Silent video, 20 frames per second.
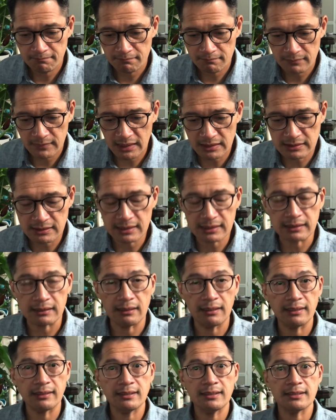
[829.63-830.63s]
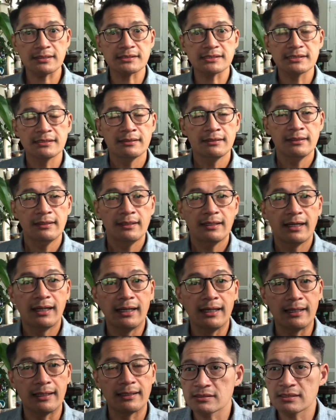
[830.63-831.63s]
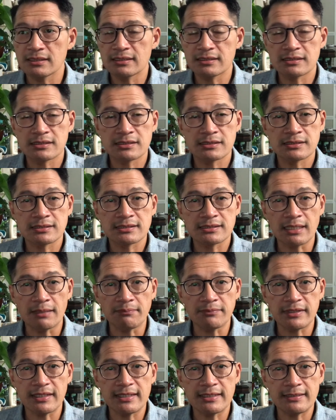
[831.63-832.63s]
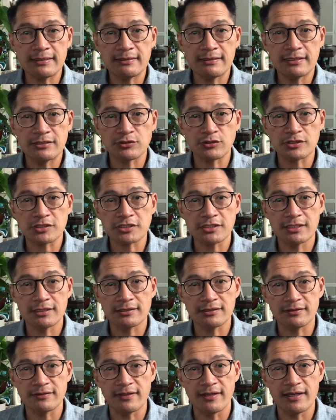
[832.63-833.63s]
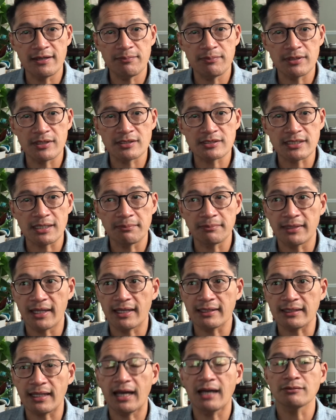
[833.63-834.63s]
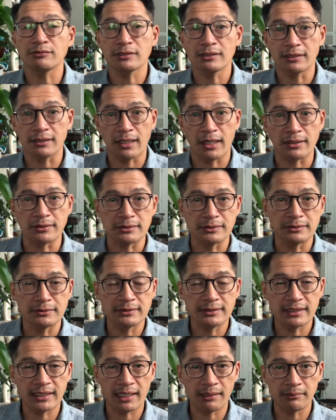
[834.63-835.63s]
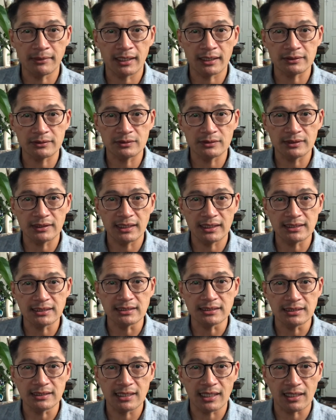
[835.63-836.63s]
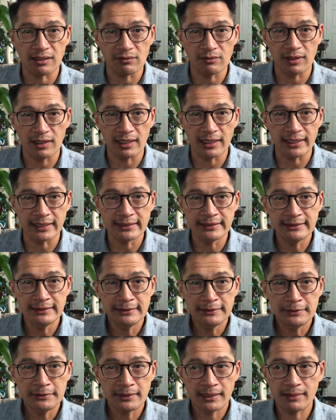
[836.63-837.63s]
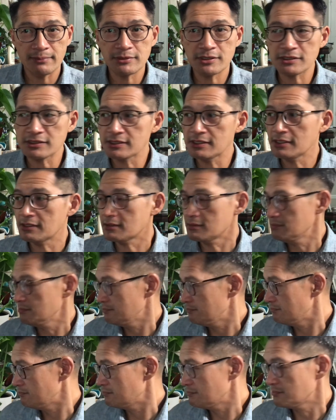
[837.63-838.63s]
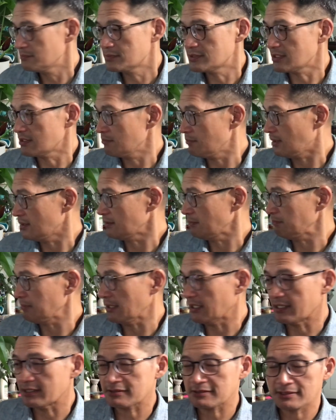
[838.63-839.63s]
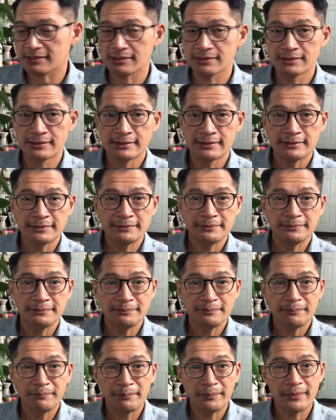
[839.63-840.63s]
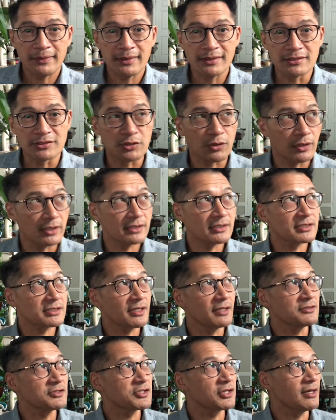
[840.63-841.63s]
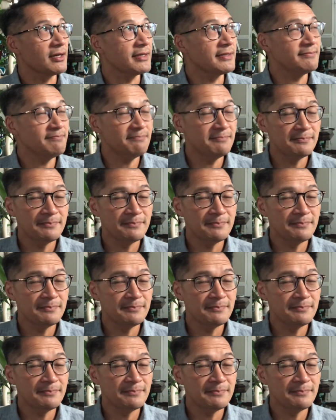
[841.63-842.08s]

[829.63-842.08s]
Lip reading: That's it, I guess. It's something interesting today because I'm not out in the garden and I'm not doing any DIY. I'm just here, sitting by the plants, enjoying the sunshine.